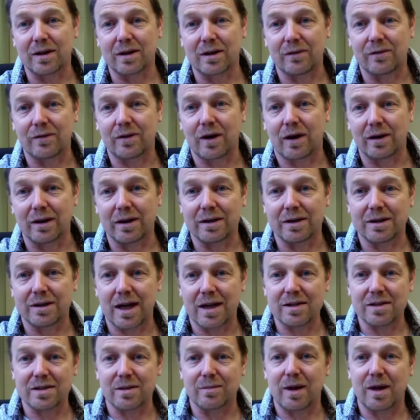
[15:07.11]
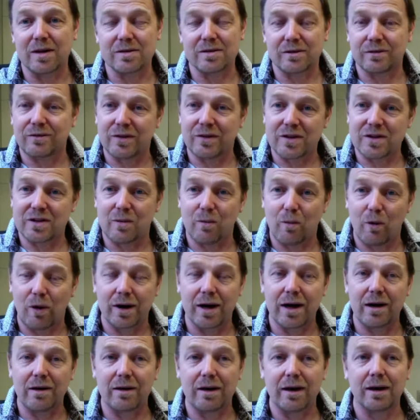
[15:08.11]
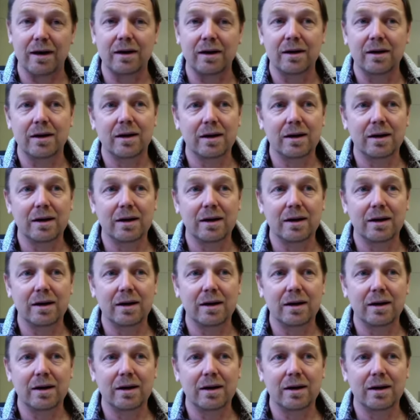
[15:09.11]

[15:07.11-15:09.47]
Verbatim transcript: you've got intense amounts of fish in one area,